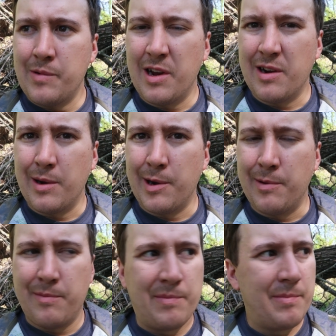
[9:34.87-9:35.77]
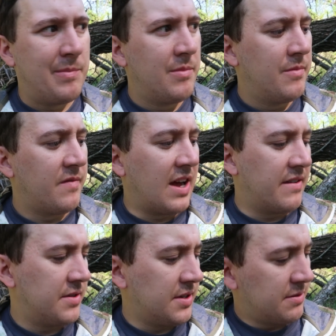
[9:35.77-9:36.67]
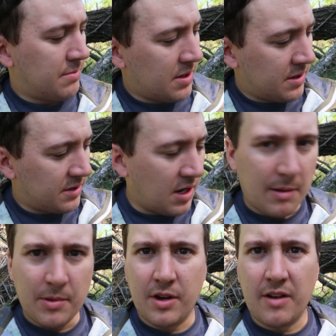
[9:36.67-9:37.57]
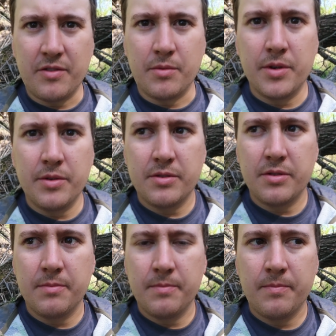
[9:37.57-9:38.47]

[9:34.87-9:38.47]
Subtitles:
We heard 5 or 6 birds gobbling off the roost.